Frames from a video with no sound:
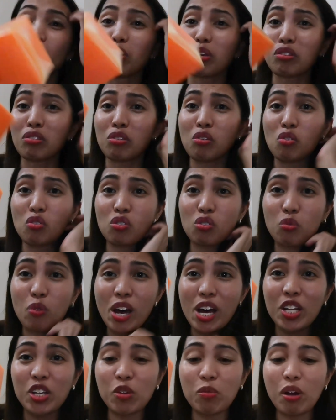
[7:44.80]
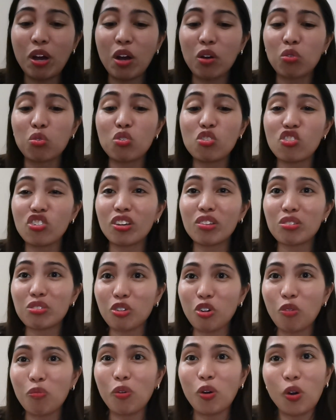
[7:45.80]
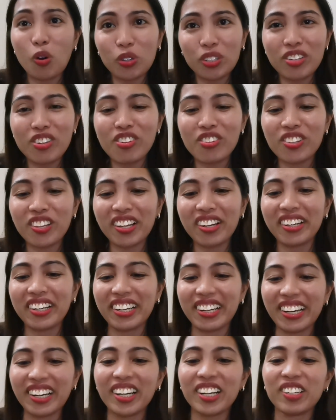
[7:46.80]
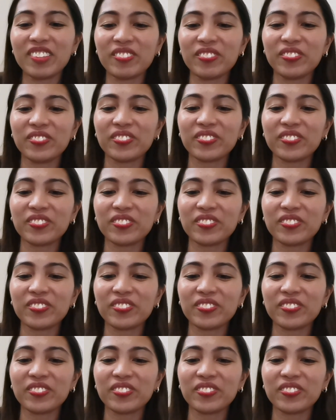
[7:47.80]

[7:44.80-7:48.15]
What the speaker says: So, as usual, yung mga Kujic soap, orange talaga.